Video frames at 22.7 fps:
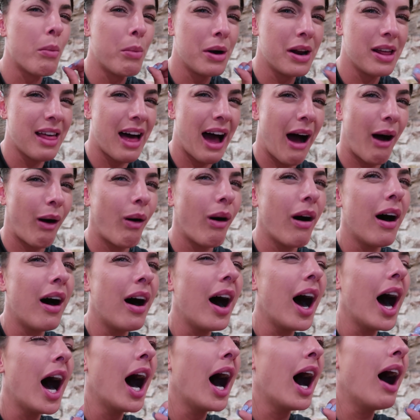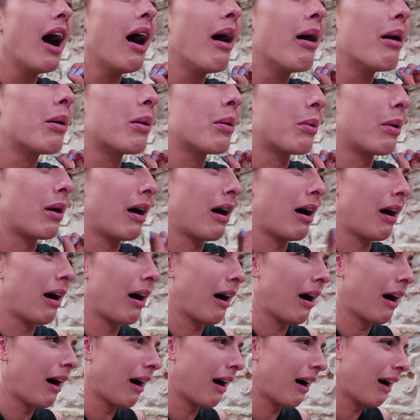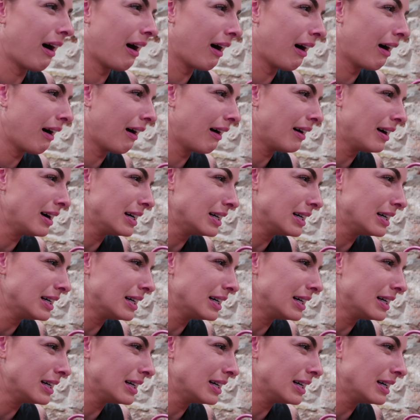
Breathe out. I think we're supposed to sip on it.